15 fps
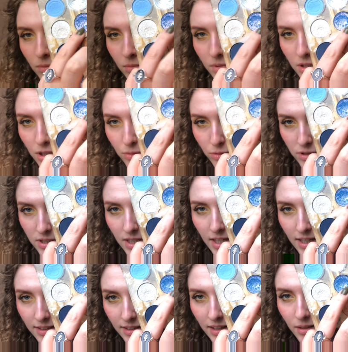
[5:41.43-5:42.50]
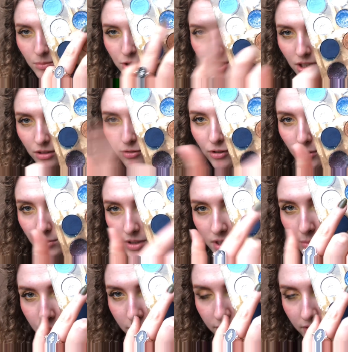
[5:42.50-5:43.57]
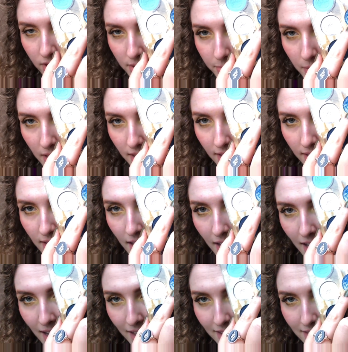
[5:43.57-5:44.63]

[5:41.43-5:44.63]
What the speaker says: this was the endgame shade from the previous palette, and